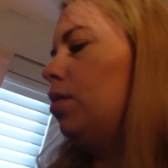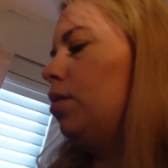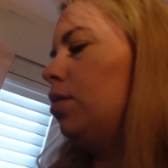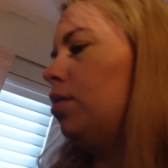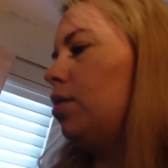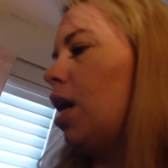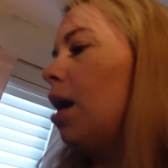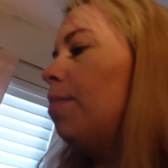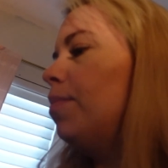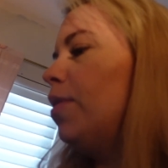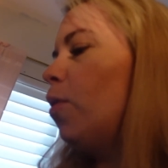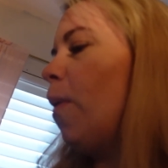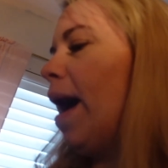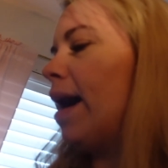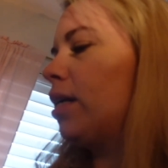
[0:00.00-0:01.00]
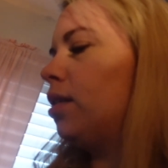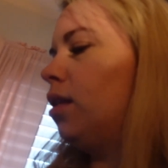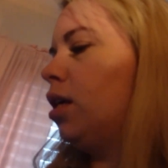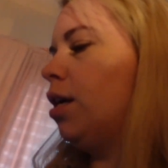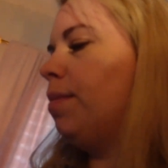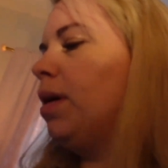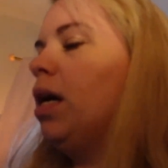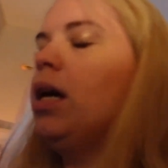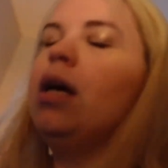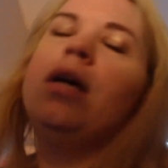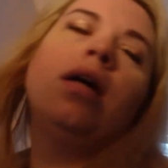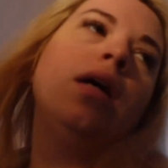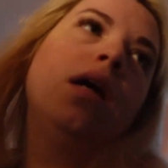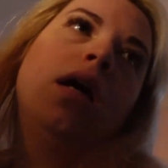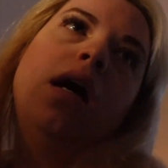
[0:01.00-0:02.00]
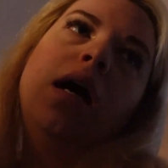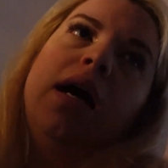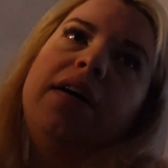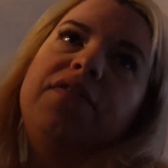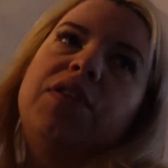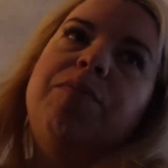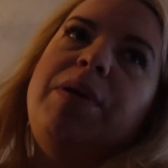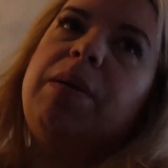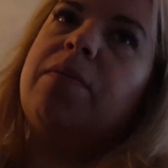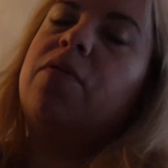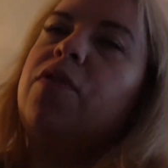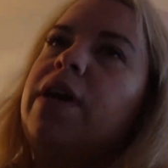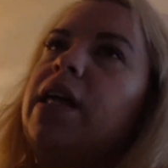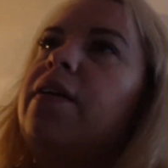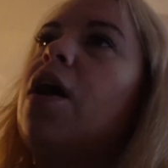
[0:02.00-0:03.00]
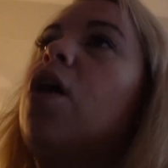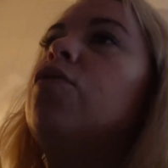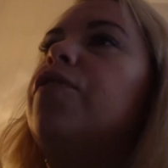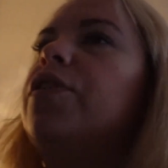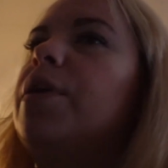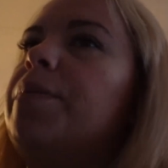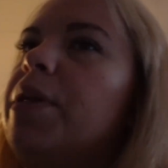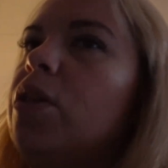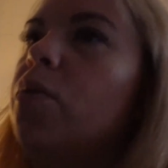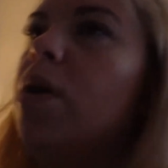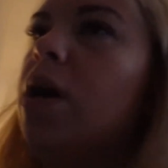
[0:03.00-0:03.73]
stop the wax alarm. I have to pee before I leave. Oh, flipping the